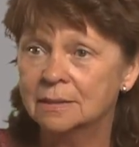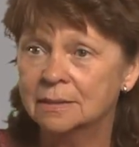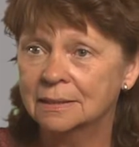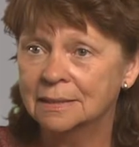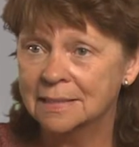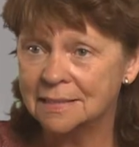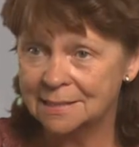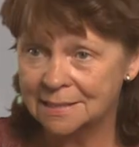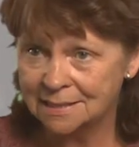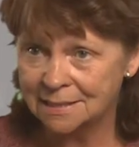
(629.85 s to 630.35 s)

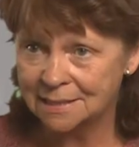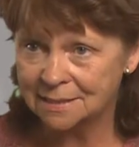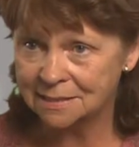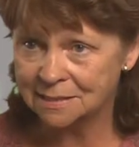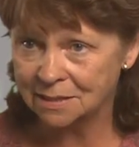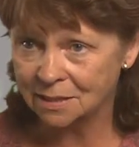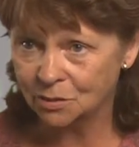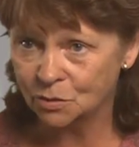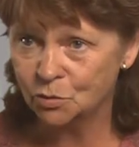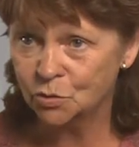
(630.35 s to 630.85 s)
listing
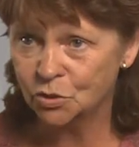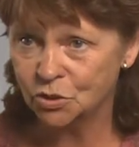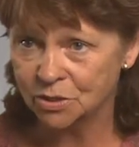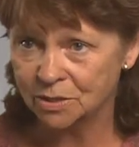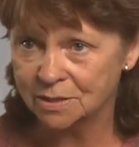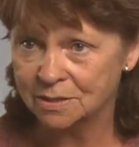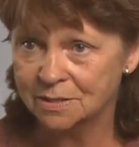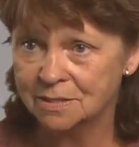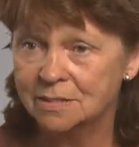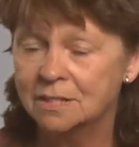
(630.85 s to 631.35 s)

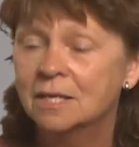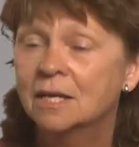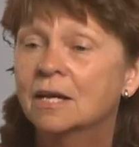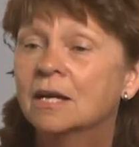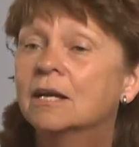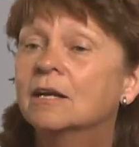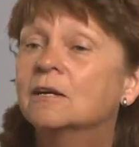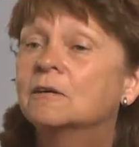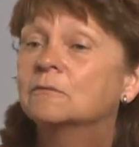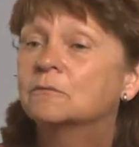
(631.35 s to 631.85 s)
solutions
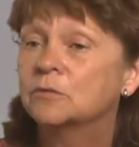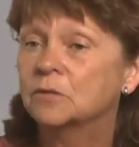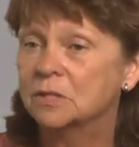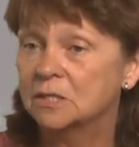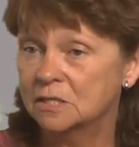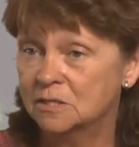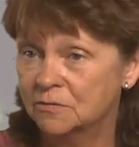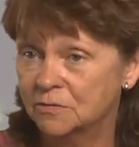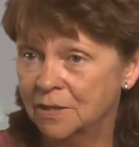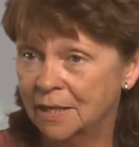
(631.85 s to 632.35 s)
for
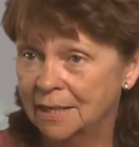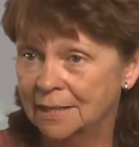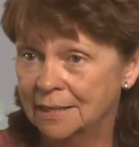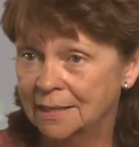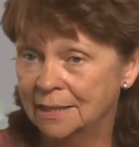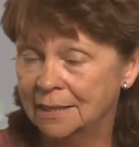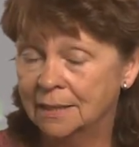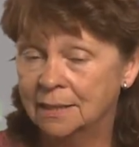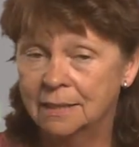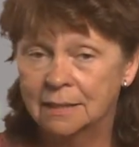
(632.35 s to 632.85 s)
this
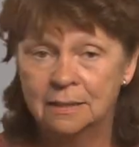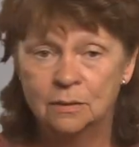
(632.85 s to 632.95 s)
flooding